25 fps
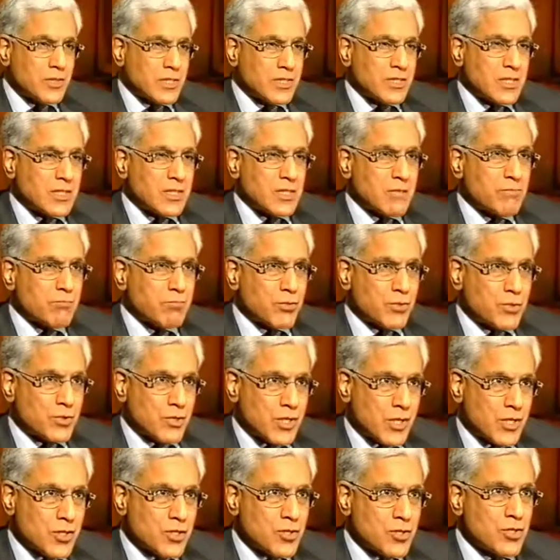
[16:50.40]
So this is a
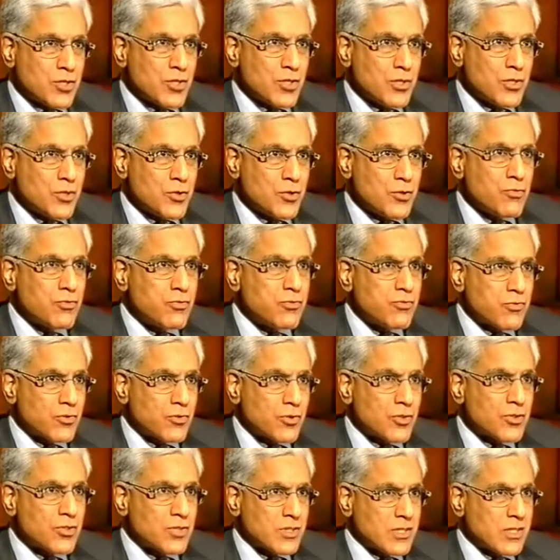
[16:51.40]
potential new
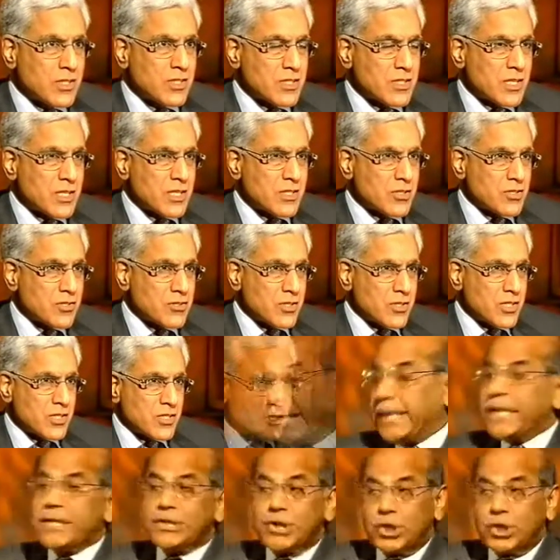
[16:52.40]
force in international relations?